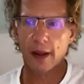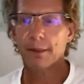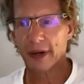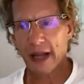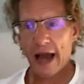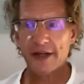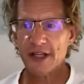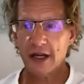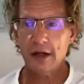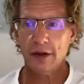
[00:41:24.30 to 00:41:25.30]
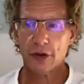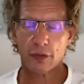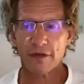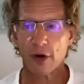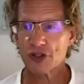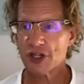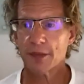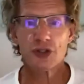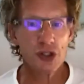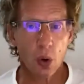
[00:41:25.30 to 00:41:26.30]
But I did the reverse, and I'm
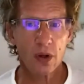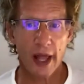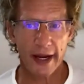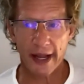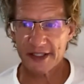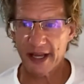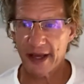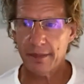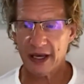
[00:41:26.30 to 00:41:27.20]
so glad I did,